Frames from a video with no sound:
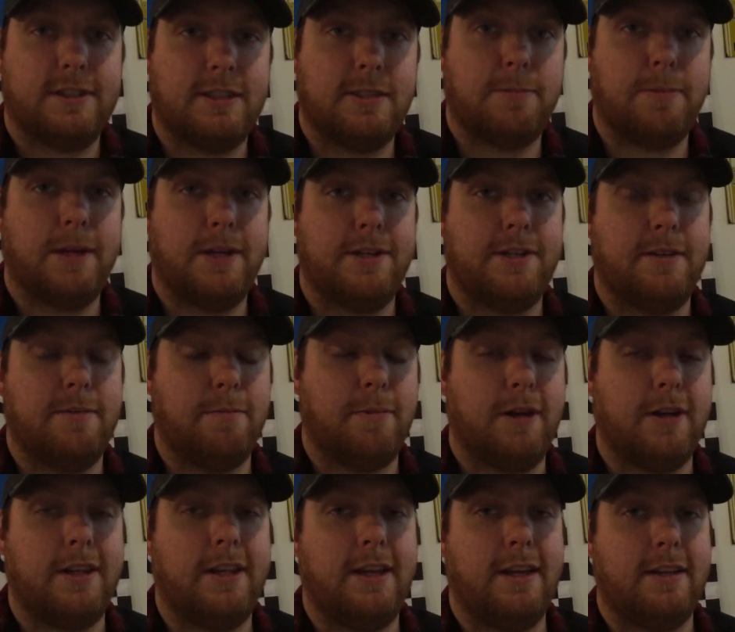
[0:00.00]
suspension,
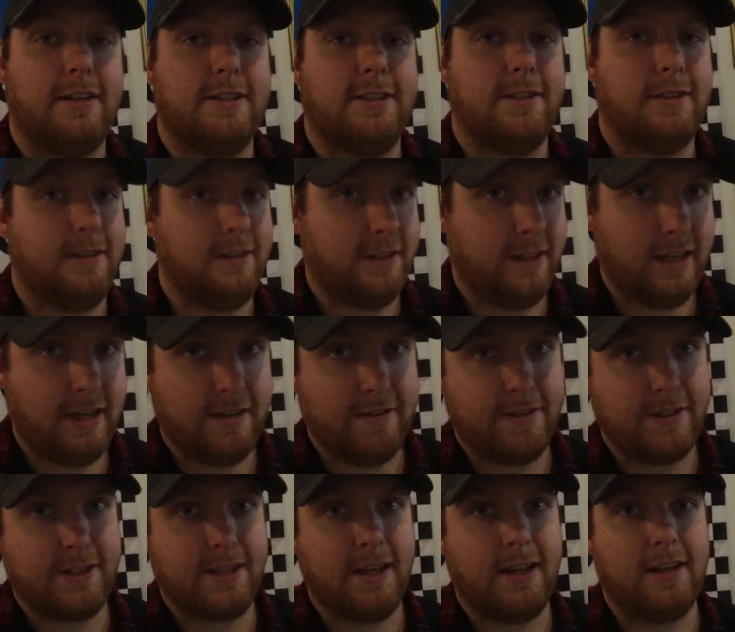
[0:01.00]
but they certainly have
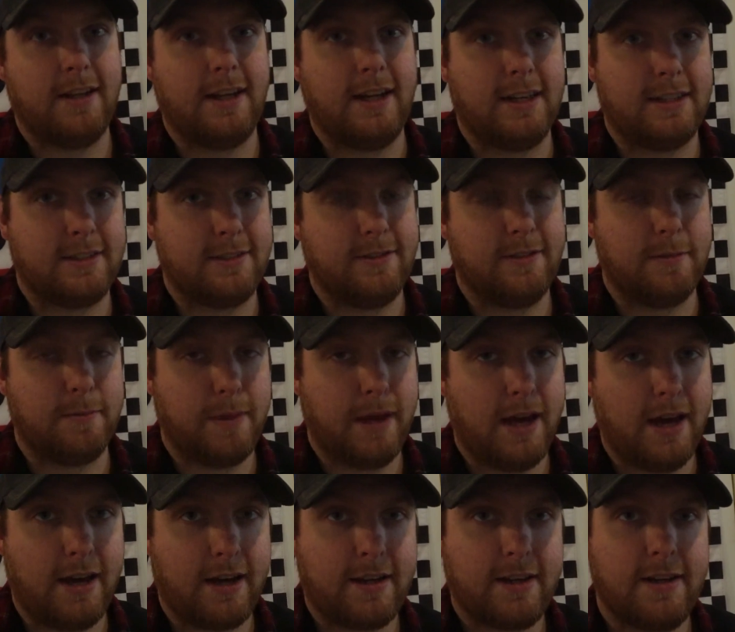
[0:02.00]
a solid axle in
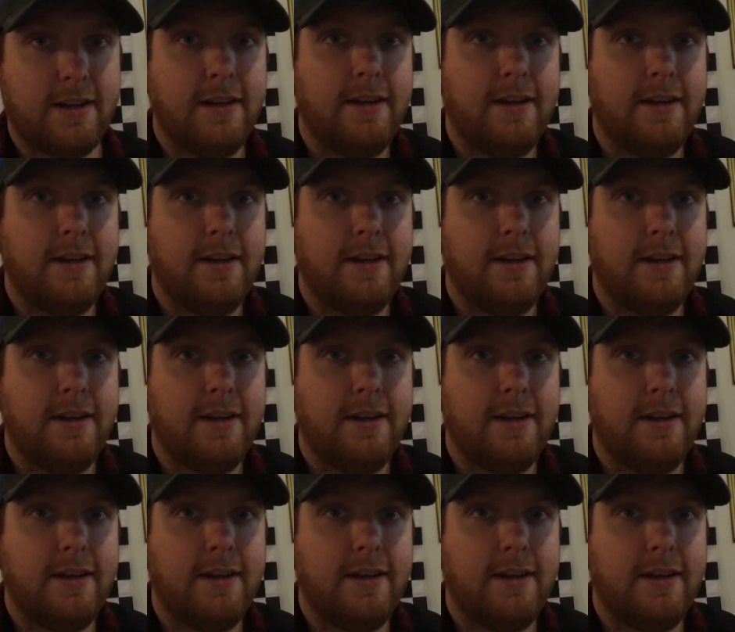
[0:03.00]
back.